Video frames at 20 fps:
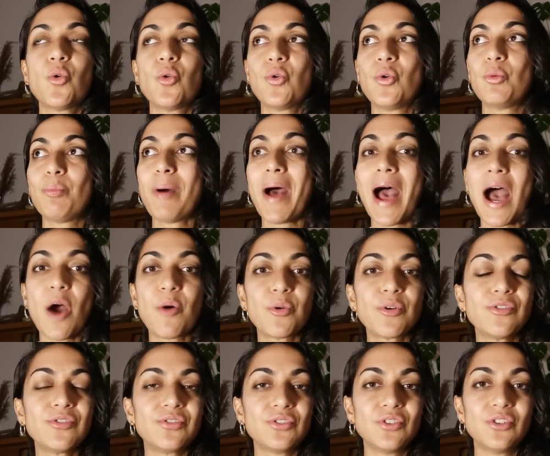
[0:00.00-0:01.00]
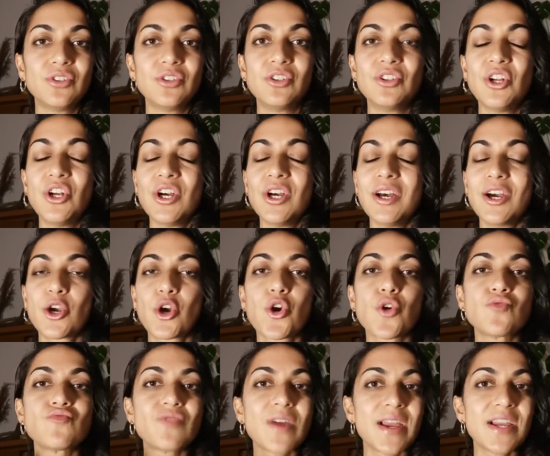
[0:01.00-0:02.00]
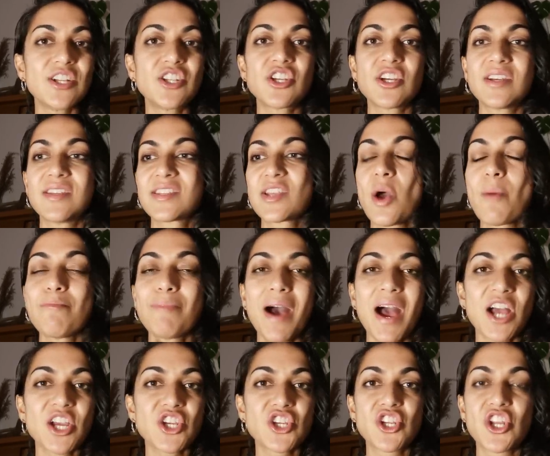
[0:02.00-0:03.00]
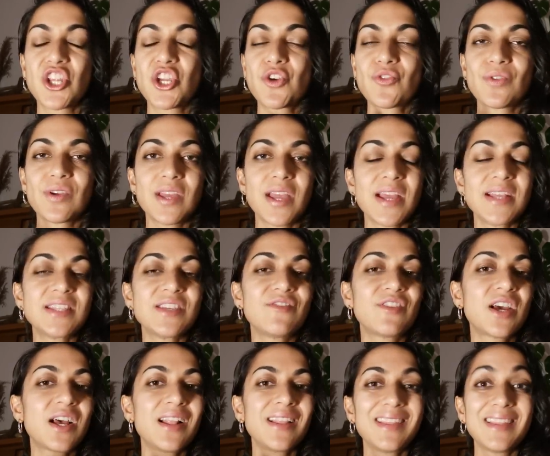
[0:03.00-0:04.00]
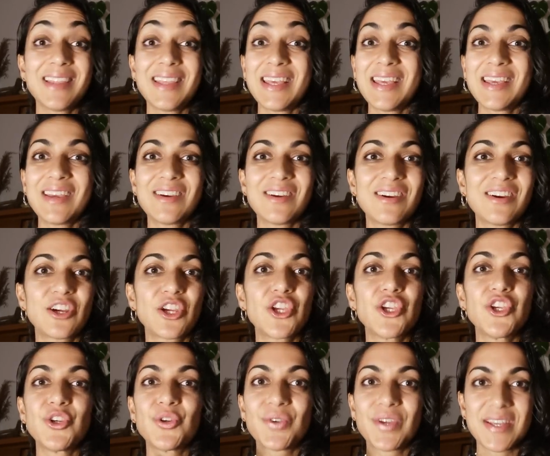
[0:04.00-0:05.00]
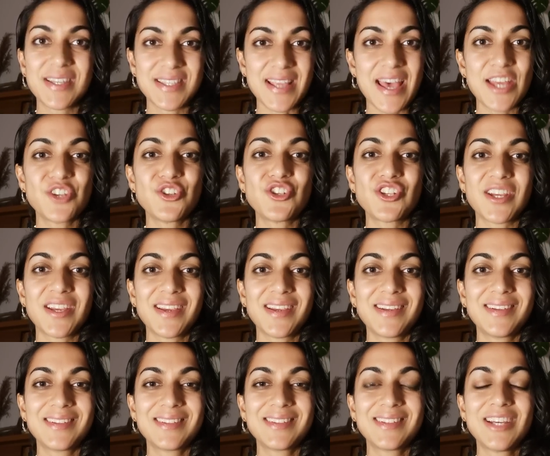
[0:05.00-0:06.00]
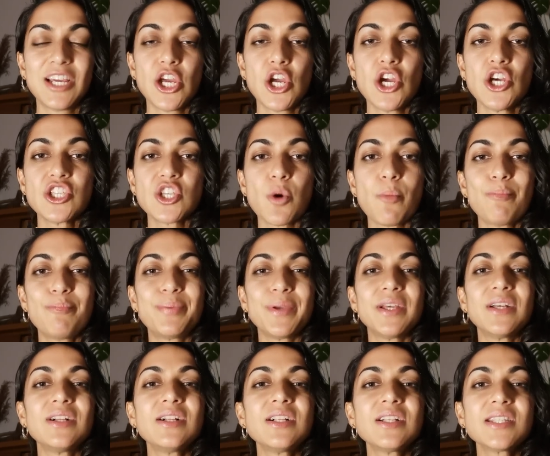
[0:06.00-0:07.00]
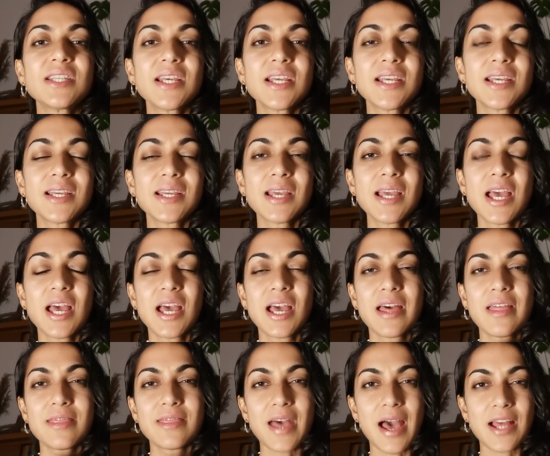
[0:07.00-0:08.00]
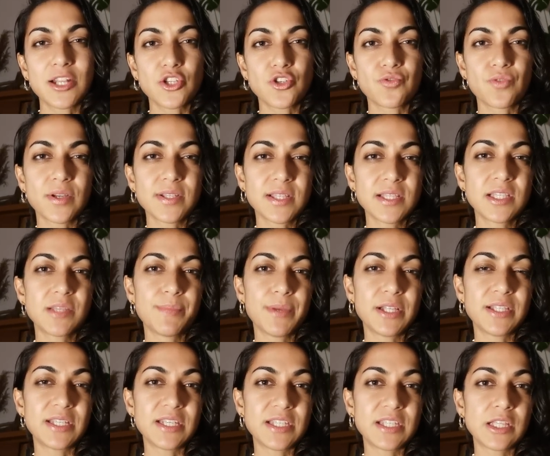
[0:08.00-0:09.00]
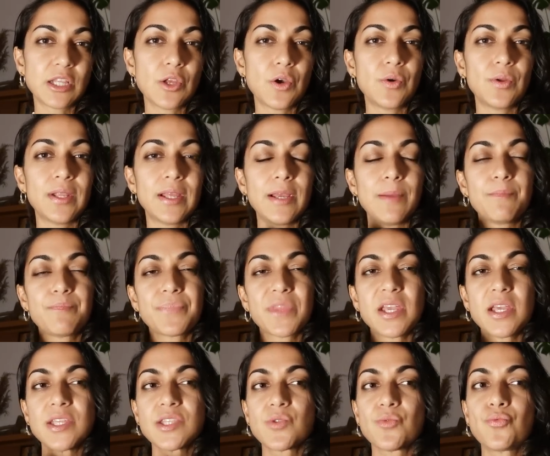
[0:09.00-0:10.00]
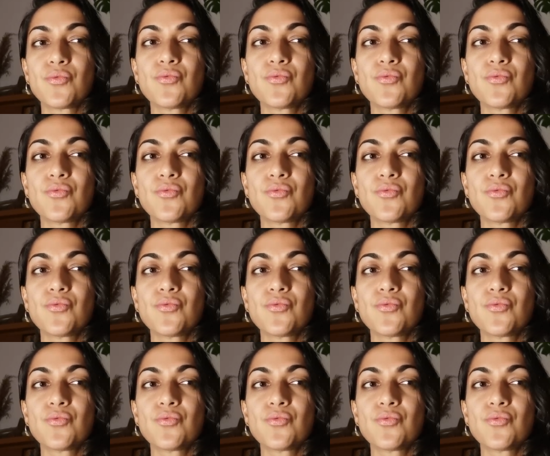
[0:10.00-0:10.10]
all powerful, courageous, compassionate, creative, clear, curious energy. So building that trust and stability slowly is